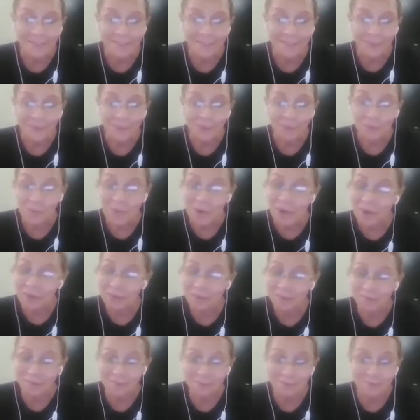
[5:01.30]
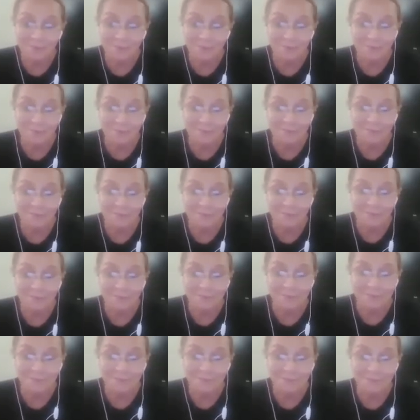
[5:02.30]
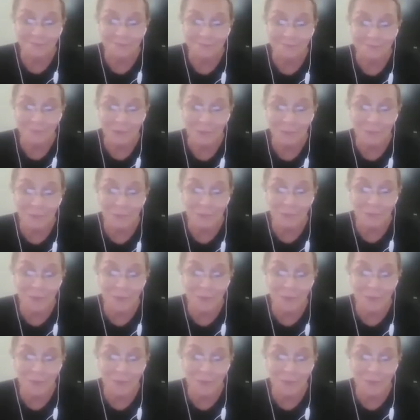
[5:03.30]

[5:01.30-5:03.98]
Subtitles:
Well... Maybe people have